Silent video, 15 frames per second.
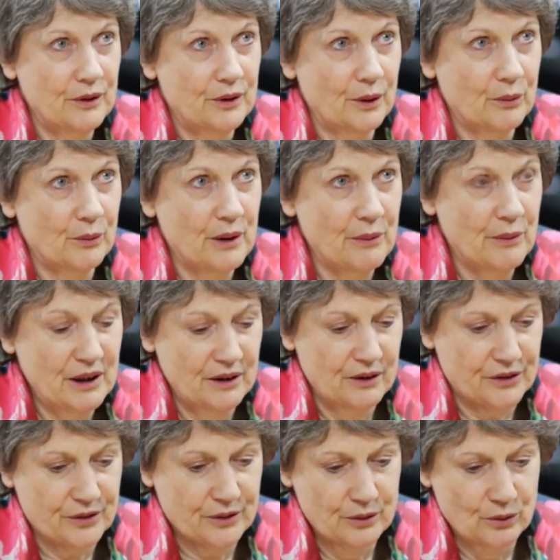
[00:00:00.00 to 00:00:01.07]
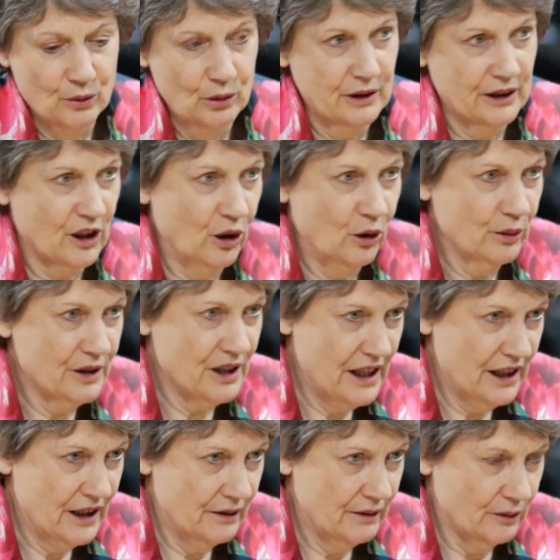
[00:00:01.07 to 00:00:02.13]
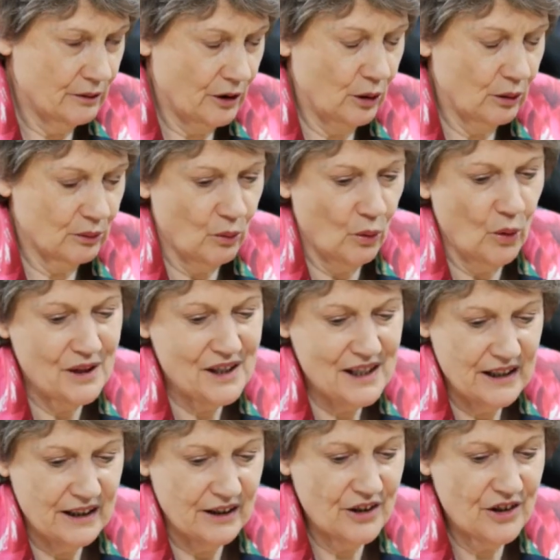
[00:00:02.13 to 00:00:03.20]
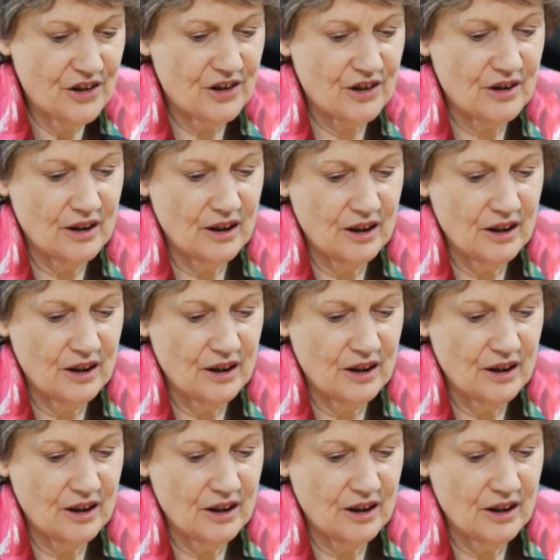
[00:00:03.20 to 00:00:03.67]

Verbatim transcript: you know, we went through all the Cold, year, Cold War years.